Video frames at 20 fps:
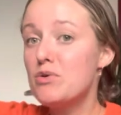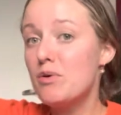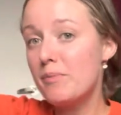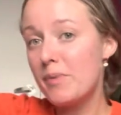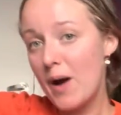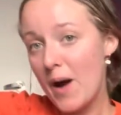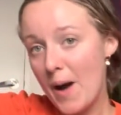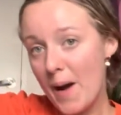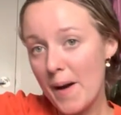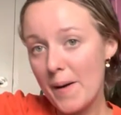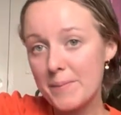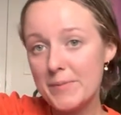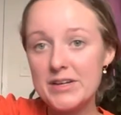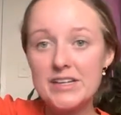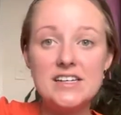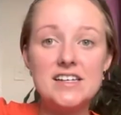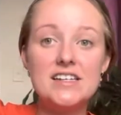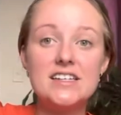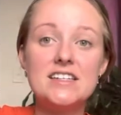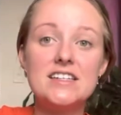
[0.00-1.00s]

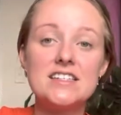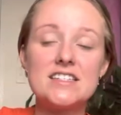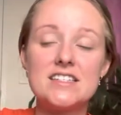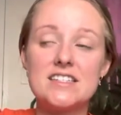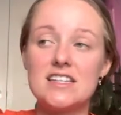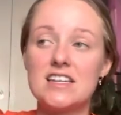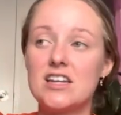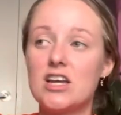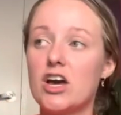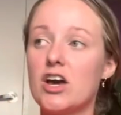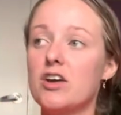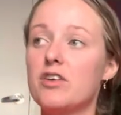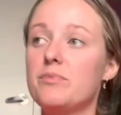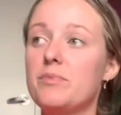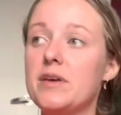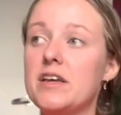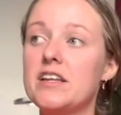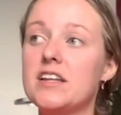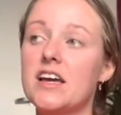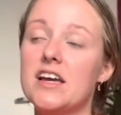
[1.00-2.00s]
apartment, you know,
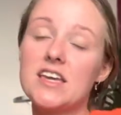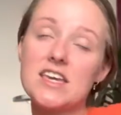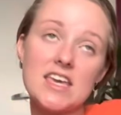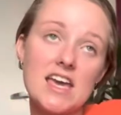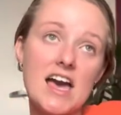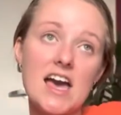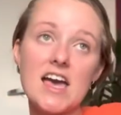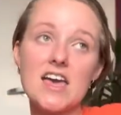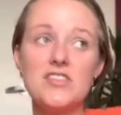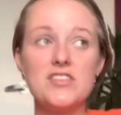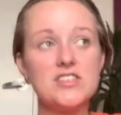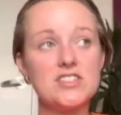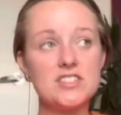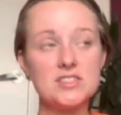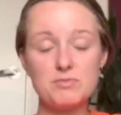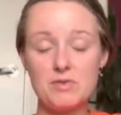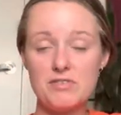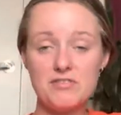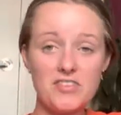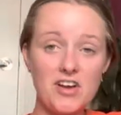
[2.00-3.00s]
being like, yay, this,
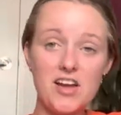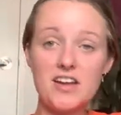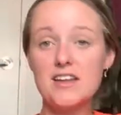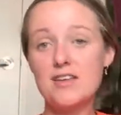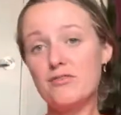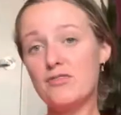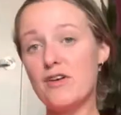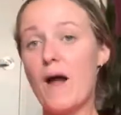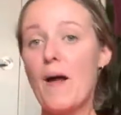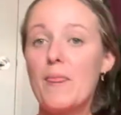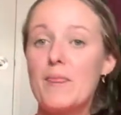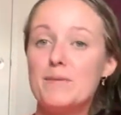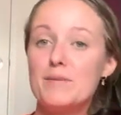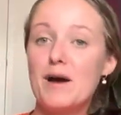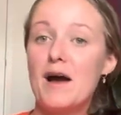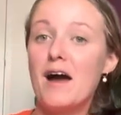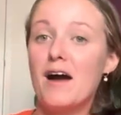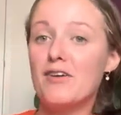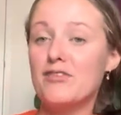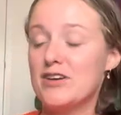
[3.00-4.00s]
we finally found the
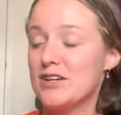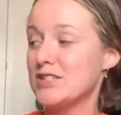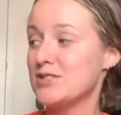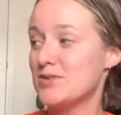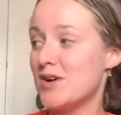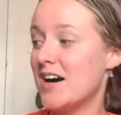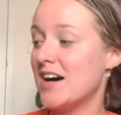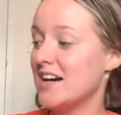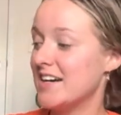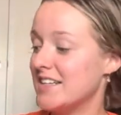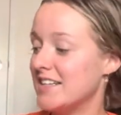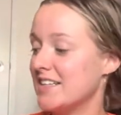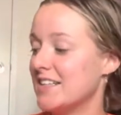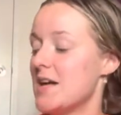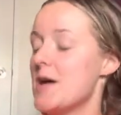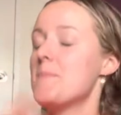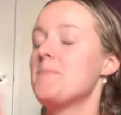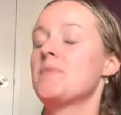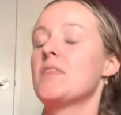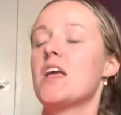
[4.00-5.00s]
perfect one,
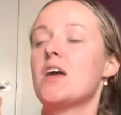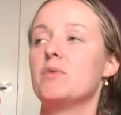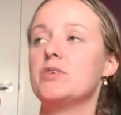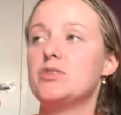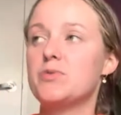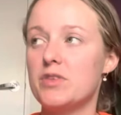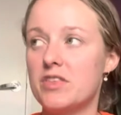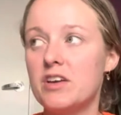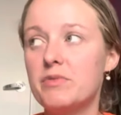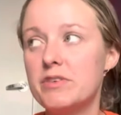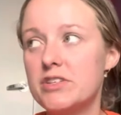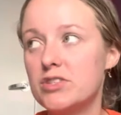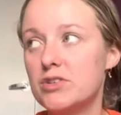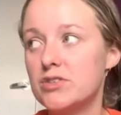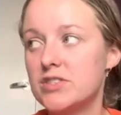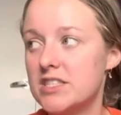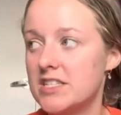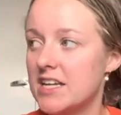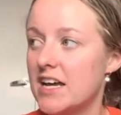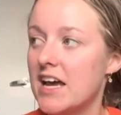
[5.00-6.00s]
which we think we saw
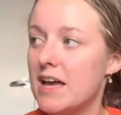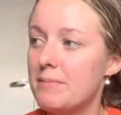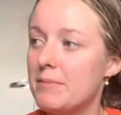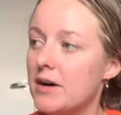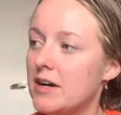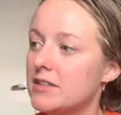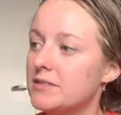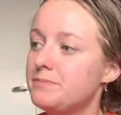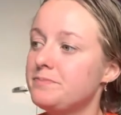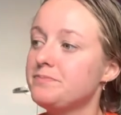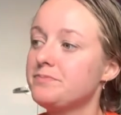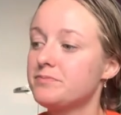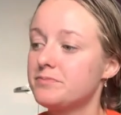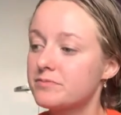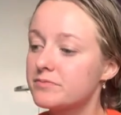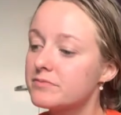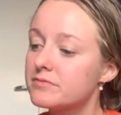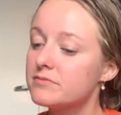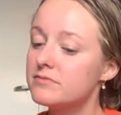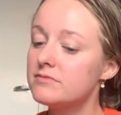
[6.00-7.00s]
today, but
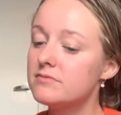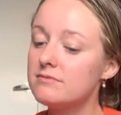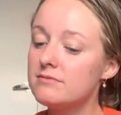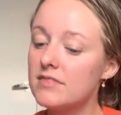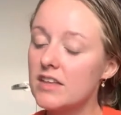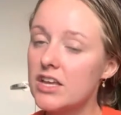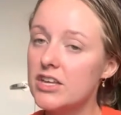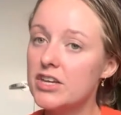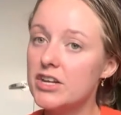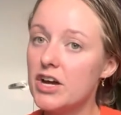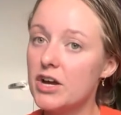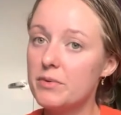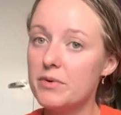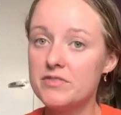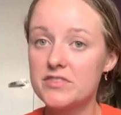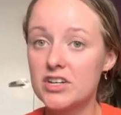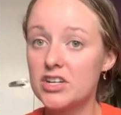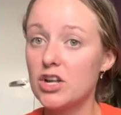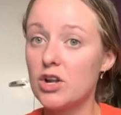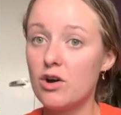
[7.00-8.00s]
you know, we've
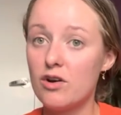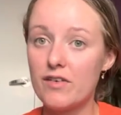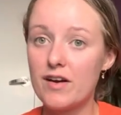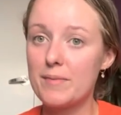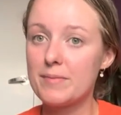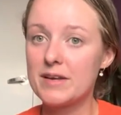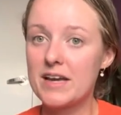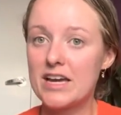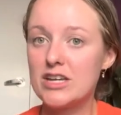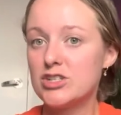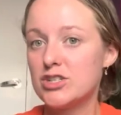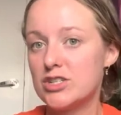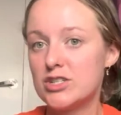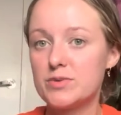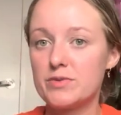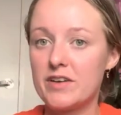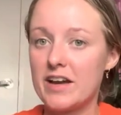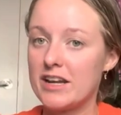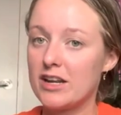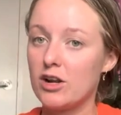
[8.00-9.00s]
done a lot of applications,
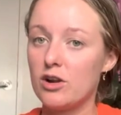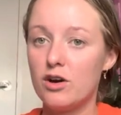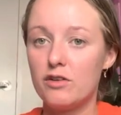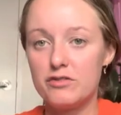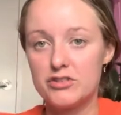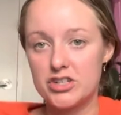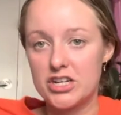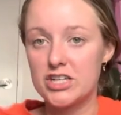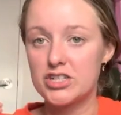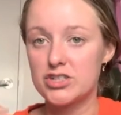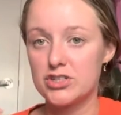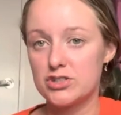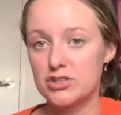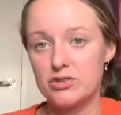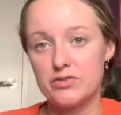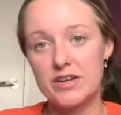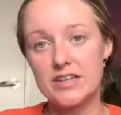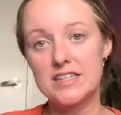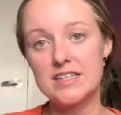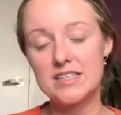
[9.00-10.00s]
we've had a lot of rejections
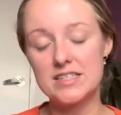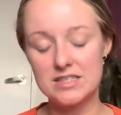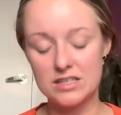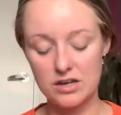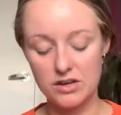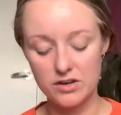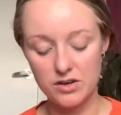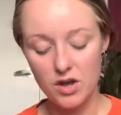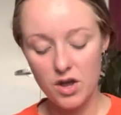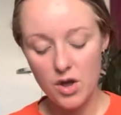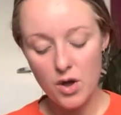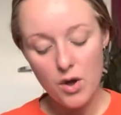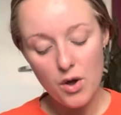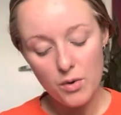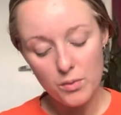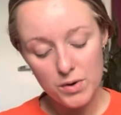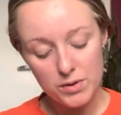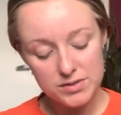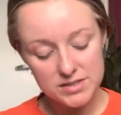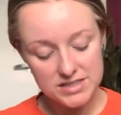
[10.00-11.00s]
already, so
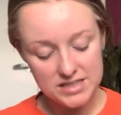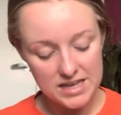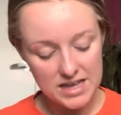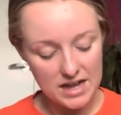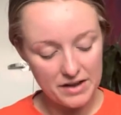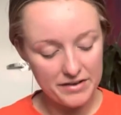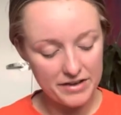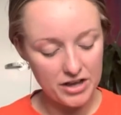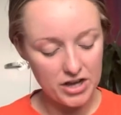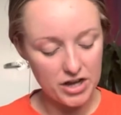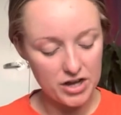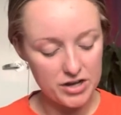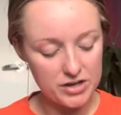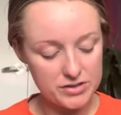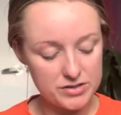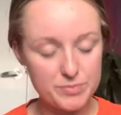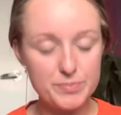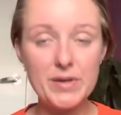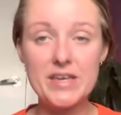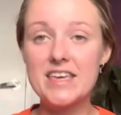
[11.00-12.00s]
we'll see how it
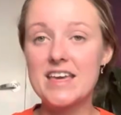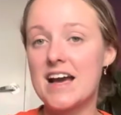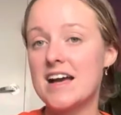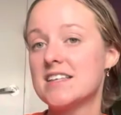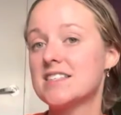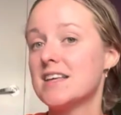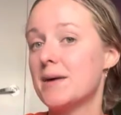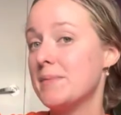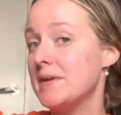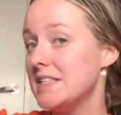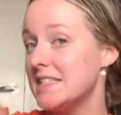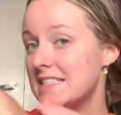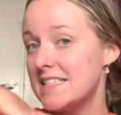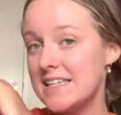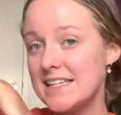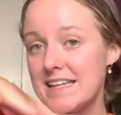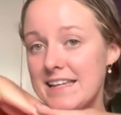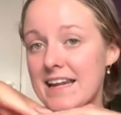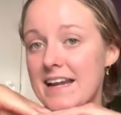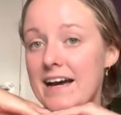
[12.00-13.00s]
goes. But yes, I'm in
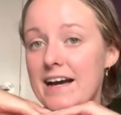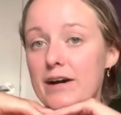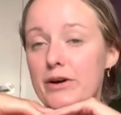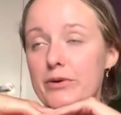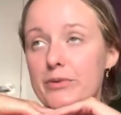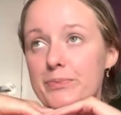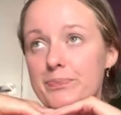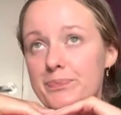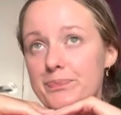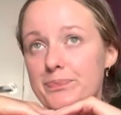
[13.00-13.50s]
Sydney now.